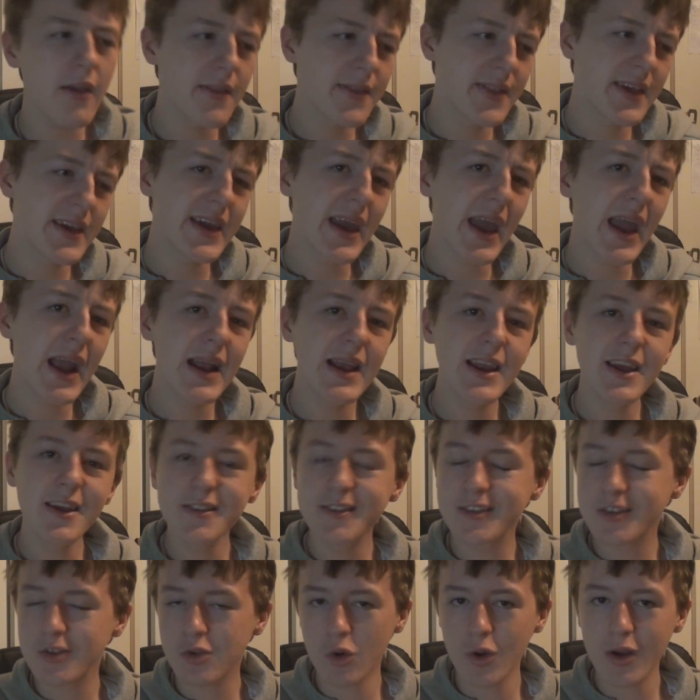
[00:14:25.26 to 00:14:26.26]
The alien
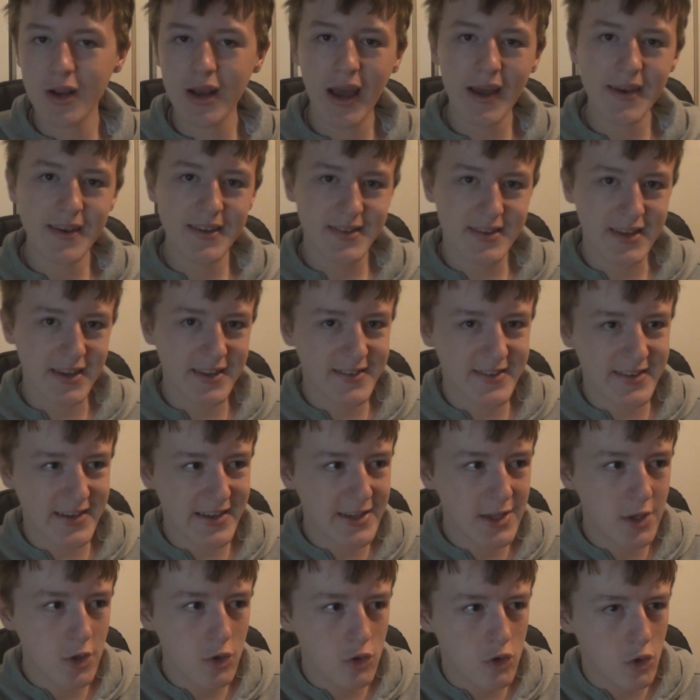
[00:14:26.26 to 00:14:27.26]
storyline is
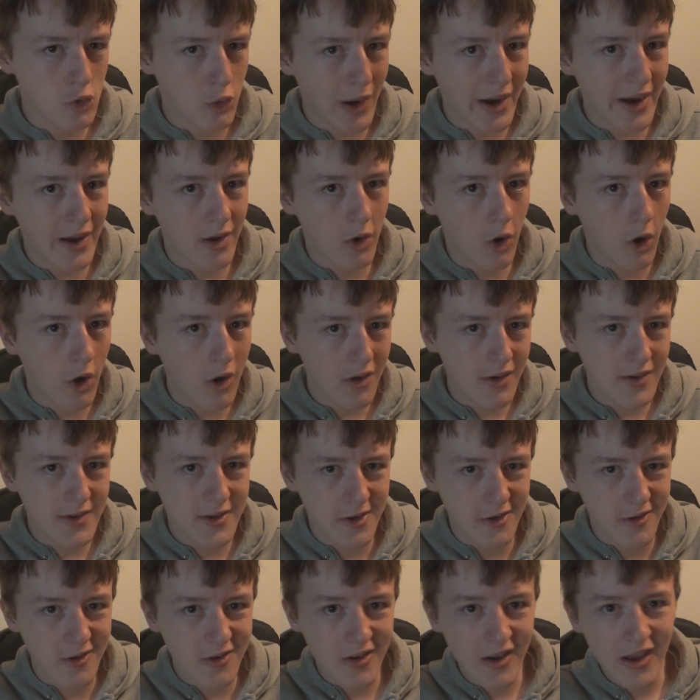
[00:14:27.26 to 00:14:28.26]
continued quite a lot
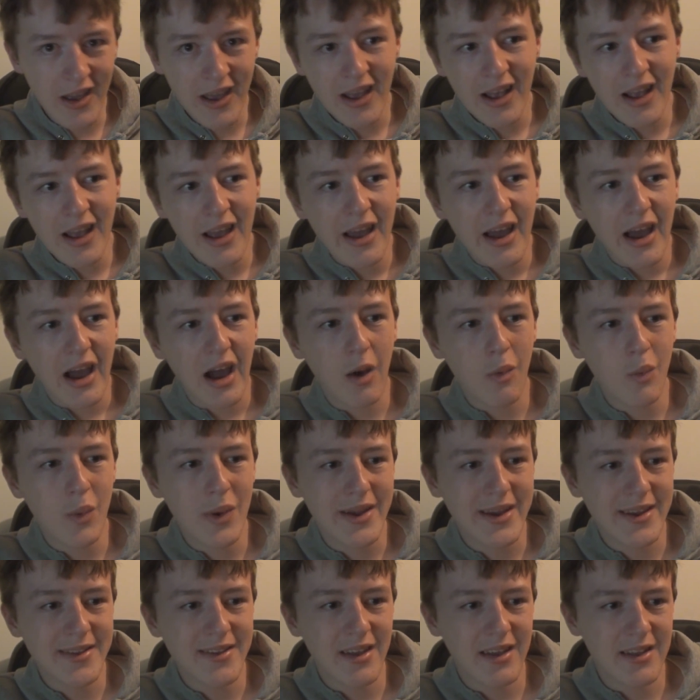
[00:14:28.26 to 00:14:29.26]
here.
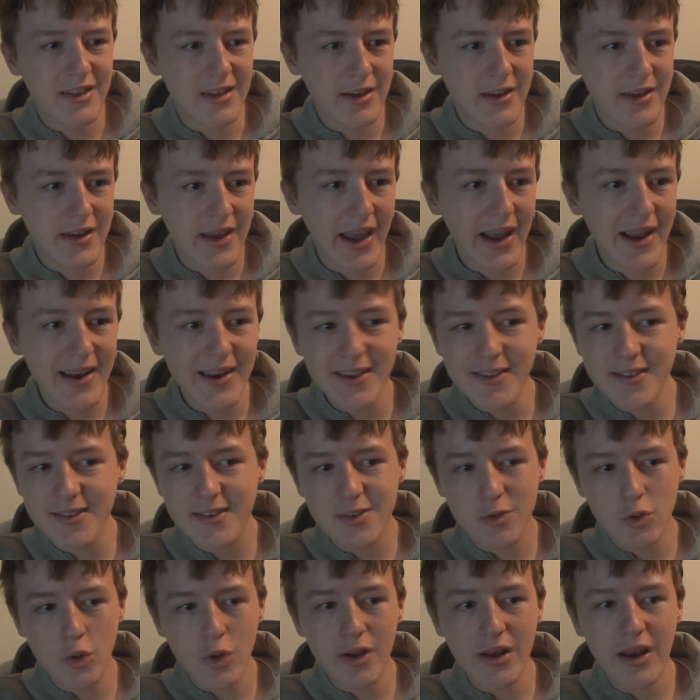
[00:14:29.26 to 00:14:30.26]
The alien
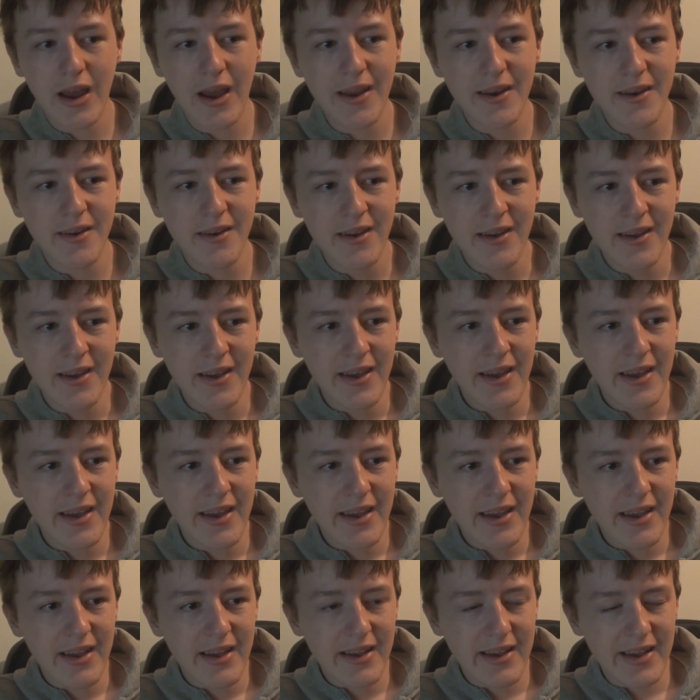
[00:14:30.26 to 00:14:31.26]
storyline,
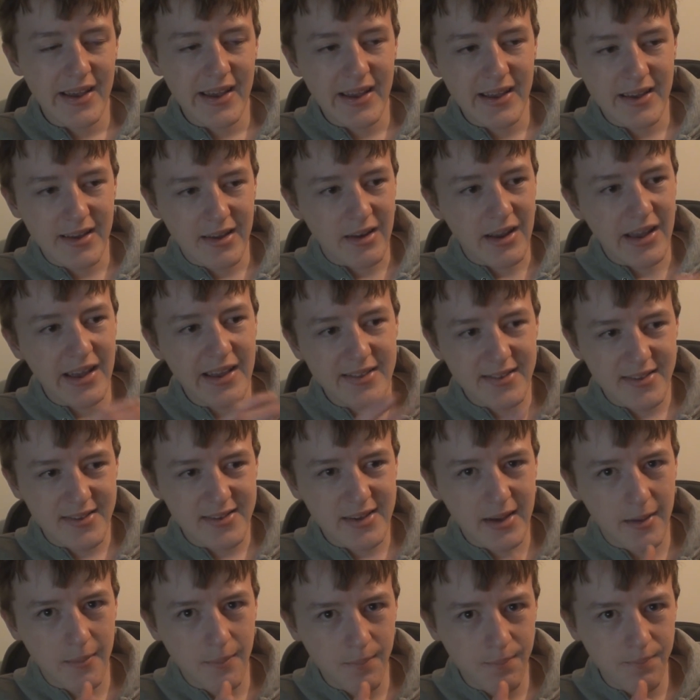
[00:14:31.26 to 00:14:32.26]

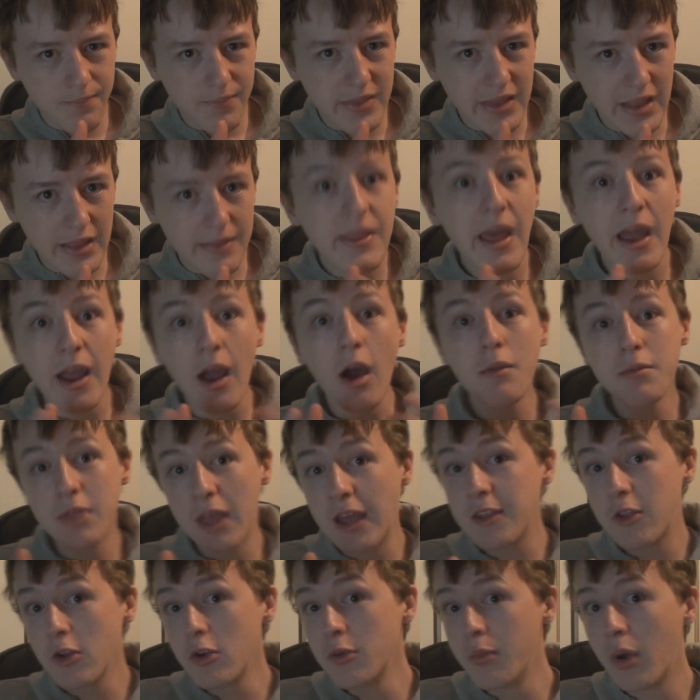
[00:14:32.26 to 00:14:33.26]
it's
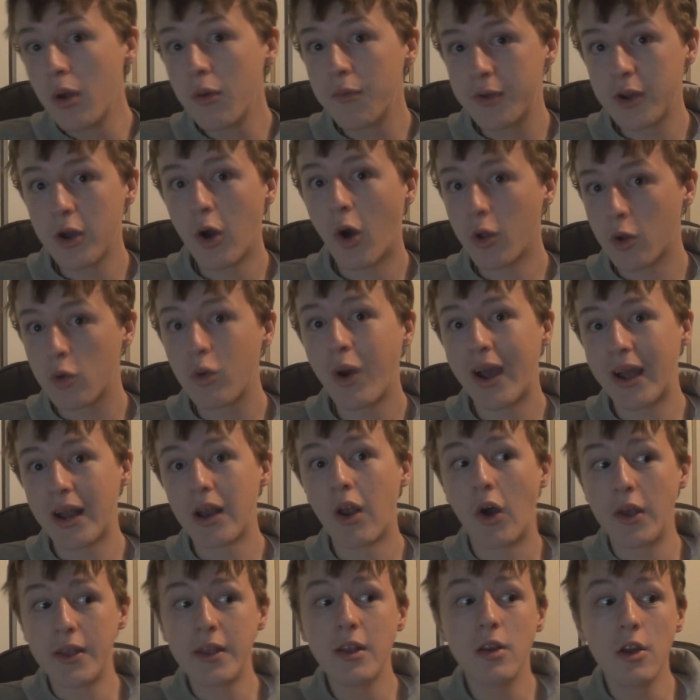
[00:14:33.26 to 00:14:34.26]
they do move it on quite a
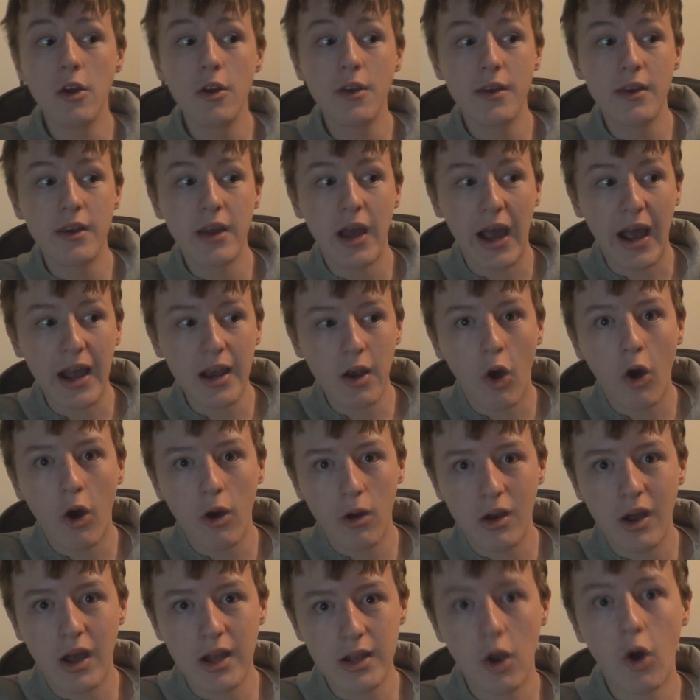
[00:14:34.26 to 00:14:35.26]
lot. You learn a
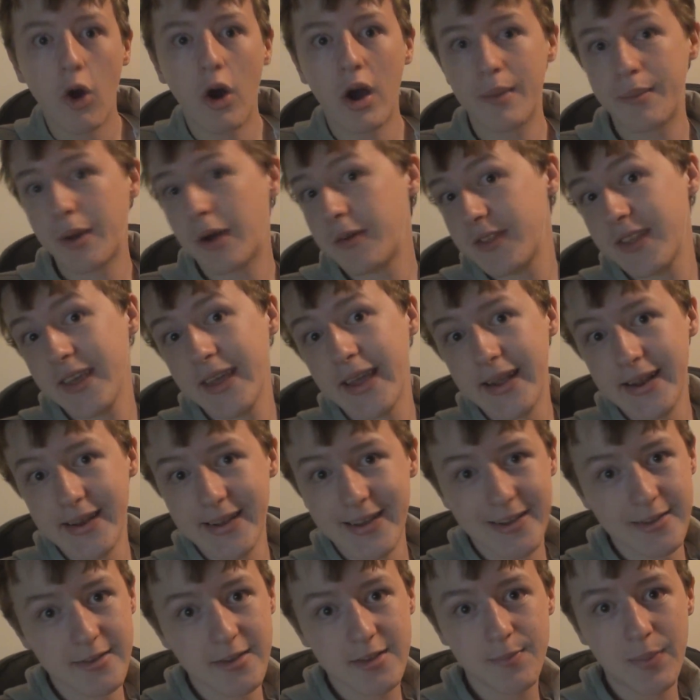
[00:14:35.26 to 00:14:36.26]
lot about the
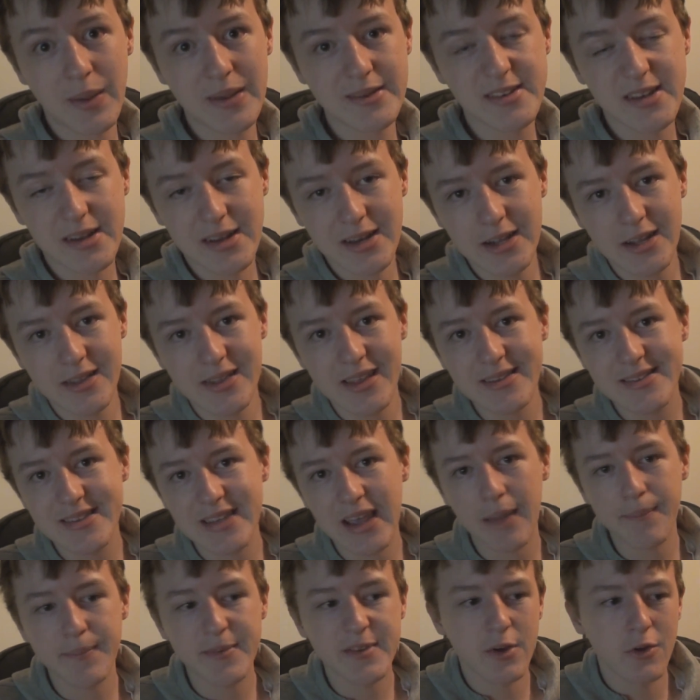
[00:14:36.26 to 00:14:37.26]
aliens basically in this
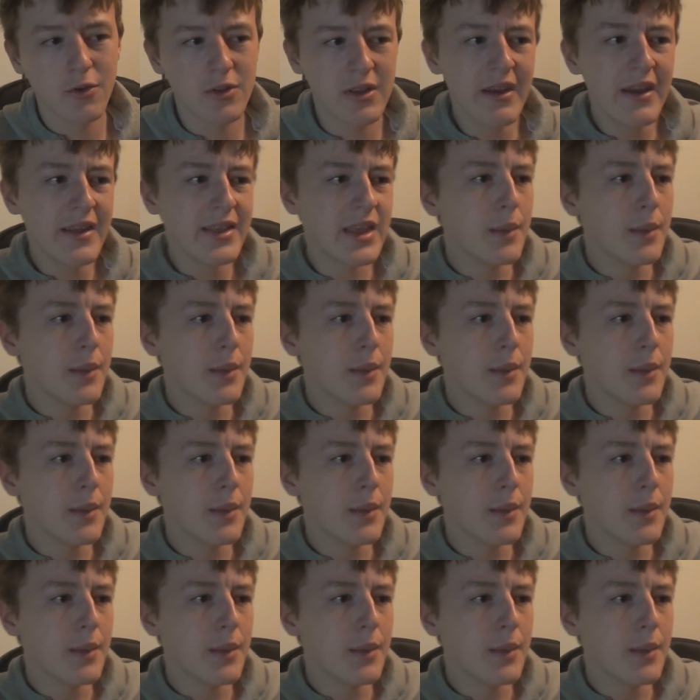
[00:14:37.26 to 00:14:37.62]
episode.